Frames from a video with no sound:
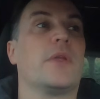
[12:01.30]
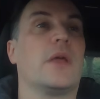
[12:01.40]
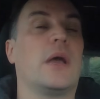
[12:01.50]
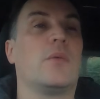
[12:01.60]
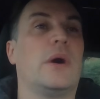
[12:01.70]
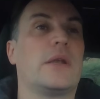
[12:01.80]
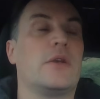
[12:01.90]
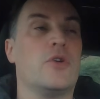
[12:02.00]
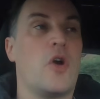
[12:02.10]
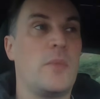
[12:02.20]
And what
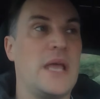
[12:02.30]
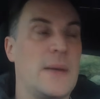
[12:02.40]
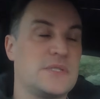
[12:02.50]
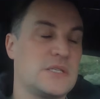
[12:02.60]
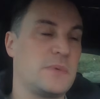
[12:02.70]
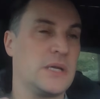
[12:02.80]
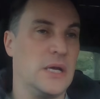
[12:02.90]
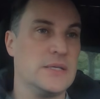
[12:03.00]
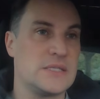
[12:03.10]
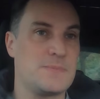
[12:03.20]
normally happens is,
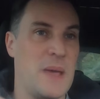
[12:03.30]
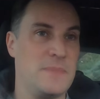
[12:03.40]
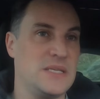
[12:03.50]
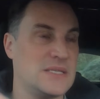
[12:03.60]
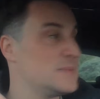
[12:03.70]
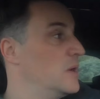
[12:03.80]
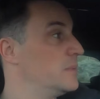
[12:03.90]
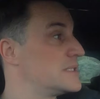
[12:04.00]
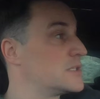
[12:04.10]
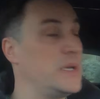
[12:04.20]
because Pepsi is a small
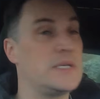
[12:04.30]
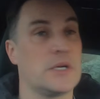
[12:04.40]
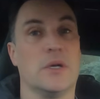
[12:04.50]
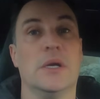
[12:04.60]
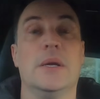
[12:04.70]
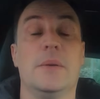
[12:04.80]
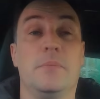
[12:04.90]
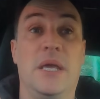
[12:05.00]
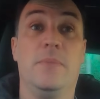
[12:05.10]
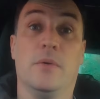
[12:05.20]
bit sweeter,
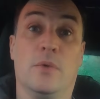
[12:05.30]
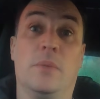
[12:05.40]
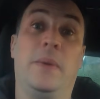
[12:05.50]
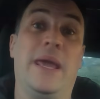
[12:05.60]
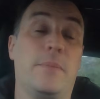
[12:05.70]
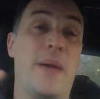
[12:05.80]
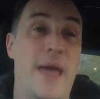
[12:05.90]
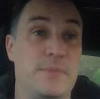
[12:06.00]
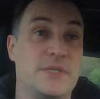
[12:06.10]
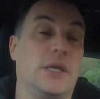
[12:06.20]
people will pick
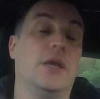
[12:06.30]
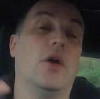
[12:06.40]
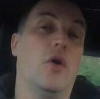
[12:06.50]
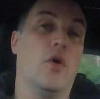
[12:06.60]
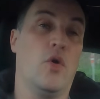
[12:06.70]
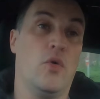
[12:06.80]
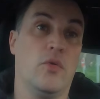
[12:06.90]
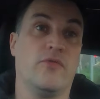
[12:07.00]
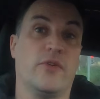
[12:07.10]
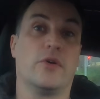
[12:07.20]
Pepsi
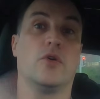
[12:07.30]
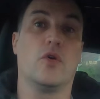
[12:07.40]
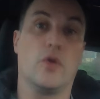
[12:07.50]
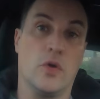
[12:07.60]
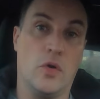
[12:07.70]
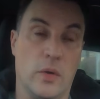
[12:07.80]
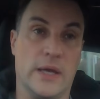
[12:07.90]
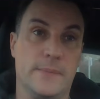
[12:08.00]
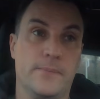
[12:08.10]
over Coca-Cola